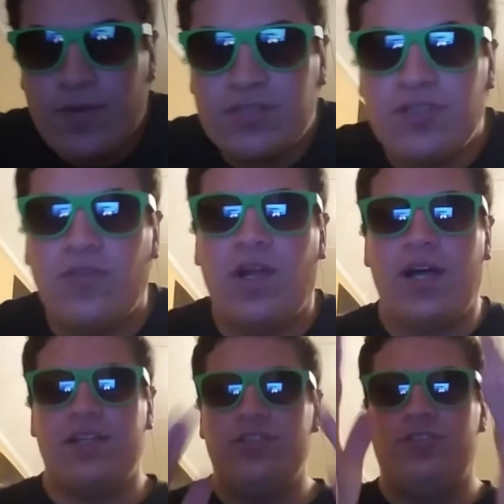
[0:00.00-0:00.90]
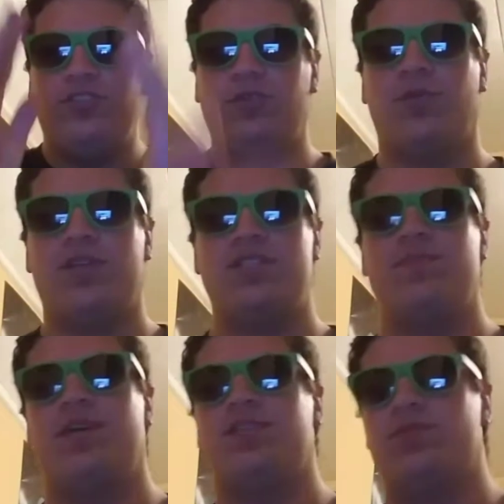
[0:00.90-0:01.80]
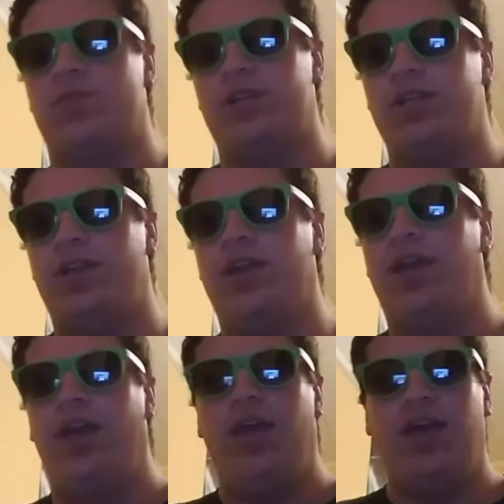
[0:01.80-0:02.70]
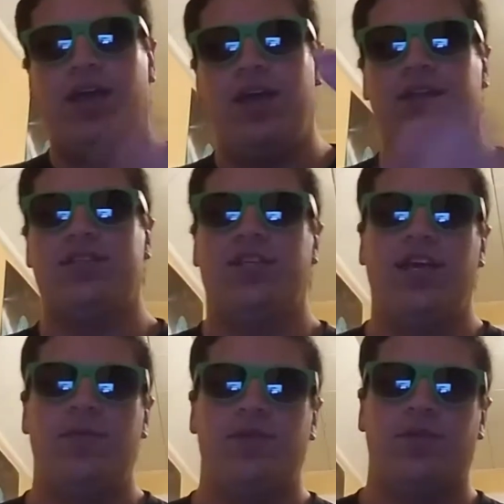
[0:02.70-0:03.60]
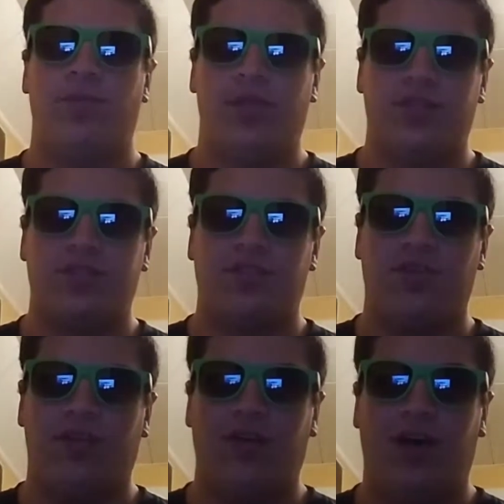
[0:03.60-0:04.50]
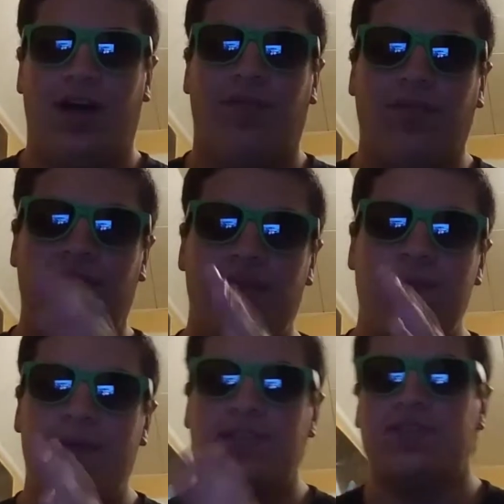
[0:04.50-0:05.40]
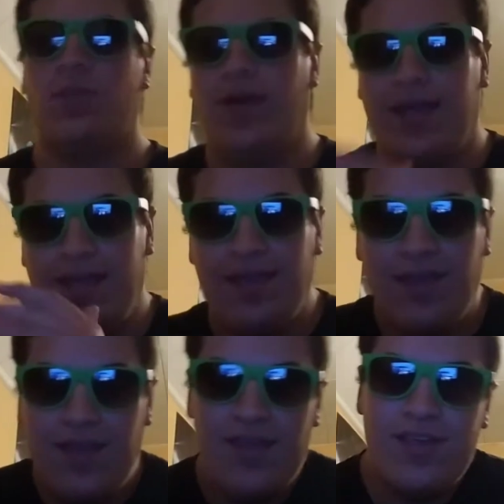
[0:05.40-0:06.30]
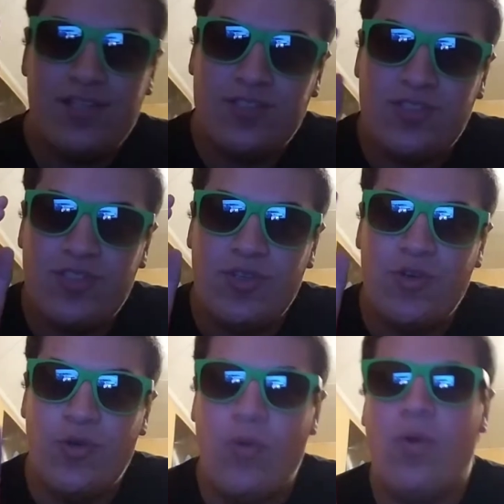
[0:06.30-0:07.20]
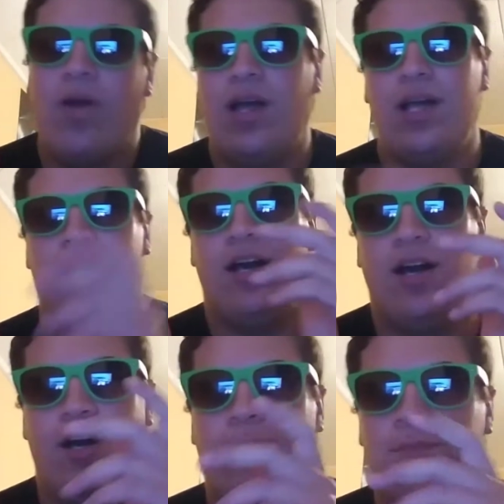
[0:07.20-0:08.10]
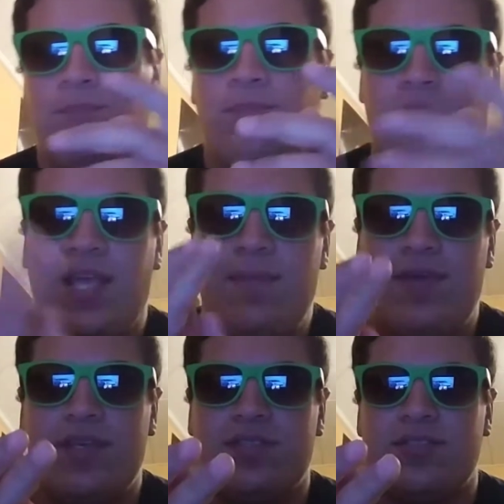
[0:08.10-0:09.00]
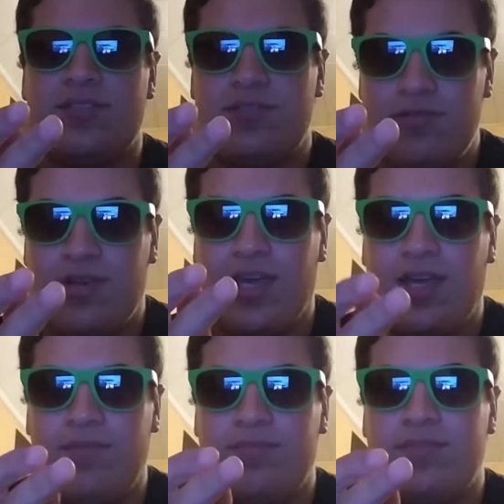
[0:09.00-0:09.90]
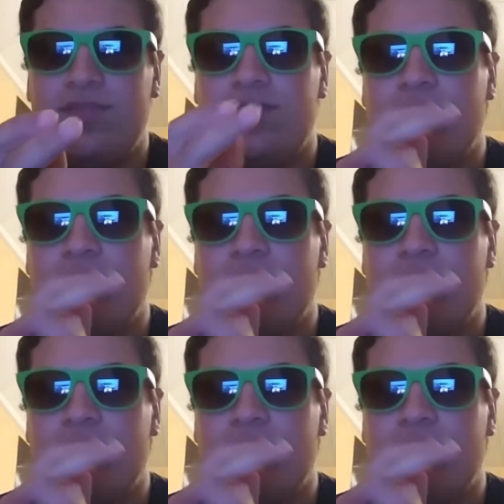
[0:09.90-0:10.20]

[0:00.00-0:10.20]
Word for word: what's going on YouTube? Racing Master 1 here. And today I'm going to bring a tutorial on the best way to um, play PS2 games